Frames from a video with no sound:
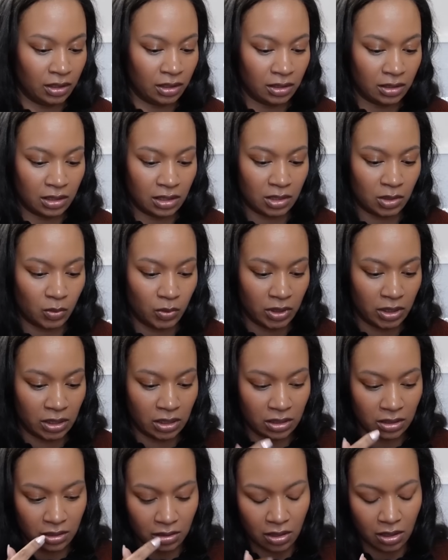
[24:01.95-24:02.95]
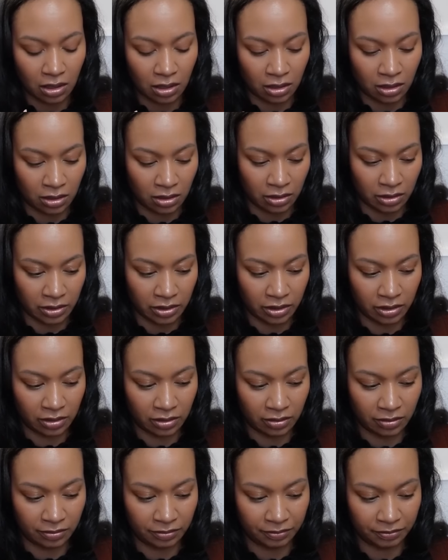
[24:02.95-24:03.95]
This one is called,
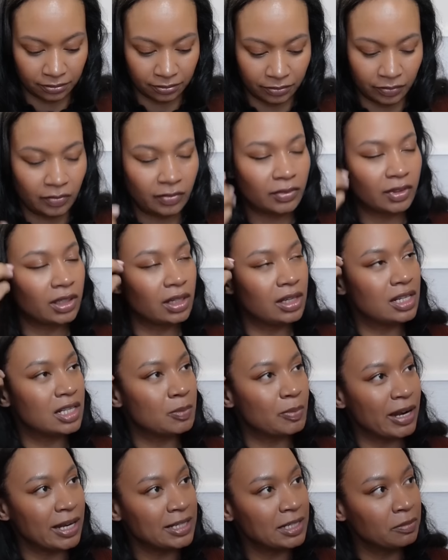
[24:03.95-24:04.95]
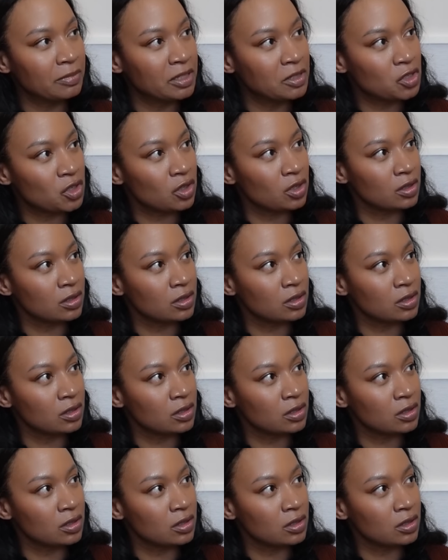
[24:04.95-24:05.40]
it's by Dimension,